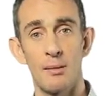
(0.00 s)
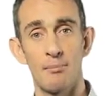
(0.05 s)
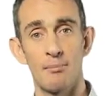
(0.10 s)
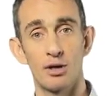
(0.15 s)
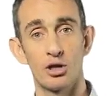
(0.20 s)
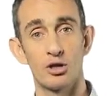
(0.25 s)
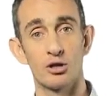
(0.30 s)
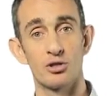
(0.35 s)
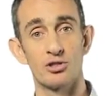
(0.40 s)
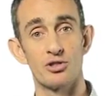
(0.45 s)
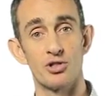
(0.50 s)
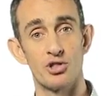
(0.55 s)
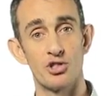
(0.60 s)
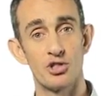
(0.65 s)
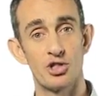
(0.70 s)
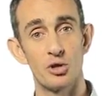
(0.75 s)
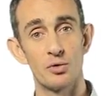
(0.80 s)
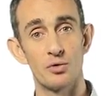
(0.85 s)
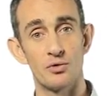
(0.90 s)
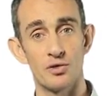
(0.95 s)
because the
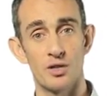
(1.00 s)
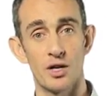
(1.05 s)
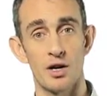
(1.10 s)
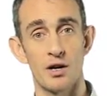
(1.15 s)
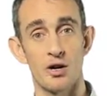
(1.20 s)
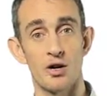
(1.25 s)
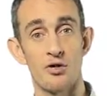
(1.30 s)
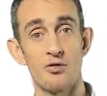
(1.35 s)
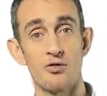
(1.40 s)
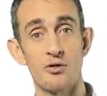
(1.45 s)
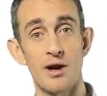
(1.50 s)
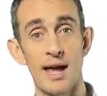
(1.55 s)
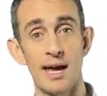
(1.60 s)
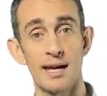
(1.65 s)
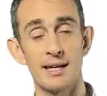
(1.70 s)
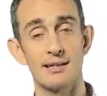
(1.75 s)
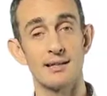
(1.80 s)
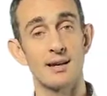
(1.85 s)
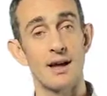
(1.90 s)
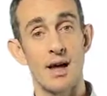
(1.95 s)
students can
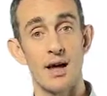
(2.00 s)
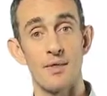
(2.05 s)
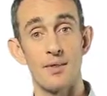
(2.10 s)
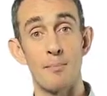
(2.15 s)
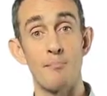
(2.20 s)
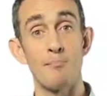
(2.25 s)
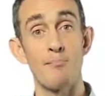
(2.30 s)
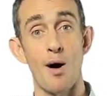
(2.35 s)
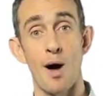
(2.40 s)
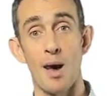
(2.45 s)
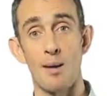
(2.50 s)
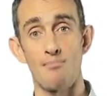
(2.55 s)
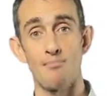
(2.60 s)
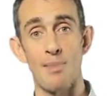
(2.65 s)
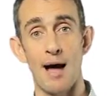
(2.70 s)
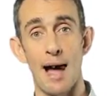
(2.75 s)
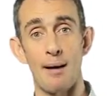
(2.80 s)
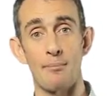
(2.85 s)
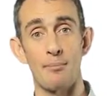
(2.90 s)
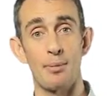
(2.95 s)
create the mind
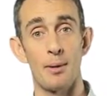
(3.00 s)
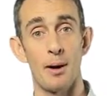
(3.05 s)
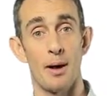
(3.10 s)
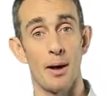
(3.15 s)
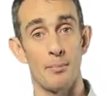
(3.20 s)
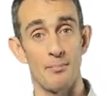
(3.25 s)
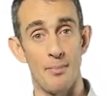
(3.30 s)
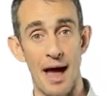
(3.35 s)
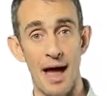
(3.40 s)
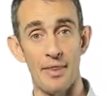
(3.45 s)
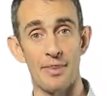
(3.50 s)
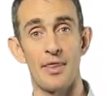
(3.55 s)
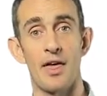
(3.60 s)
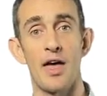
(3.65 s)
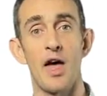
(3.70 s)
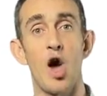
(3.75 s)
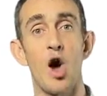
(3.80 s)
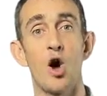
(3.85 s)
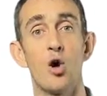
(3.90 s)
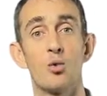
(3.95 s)
map at
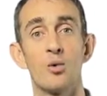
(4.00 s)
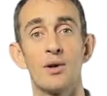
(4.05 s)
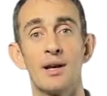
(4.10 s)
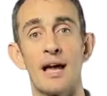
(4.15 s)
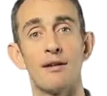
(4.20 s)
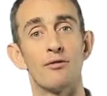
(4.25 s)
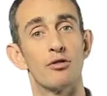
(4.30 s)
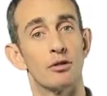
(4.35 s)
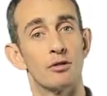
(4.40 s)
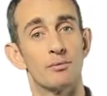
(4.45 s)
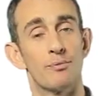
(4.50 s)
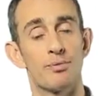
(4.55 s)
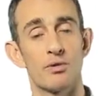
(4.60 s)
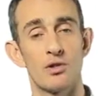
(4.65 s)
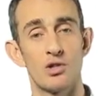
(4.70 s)
their own level.